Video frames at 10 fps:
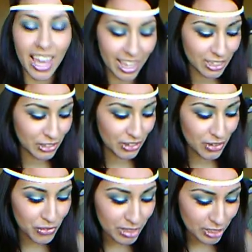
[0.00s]
And you
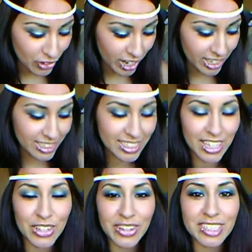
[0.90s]
know what's great is
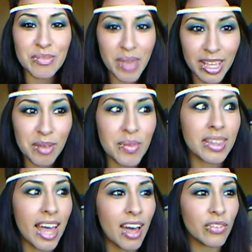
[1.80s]
like you guys are making me
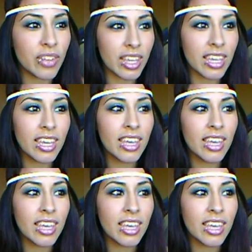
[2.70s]
laugh. Like,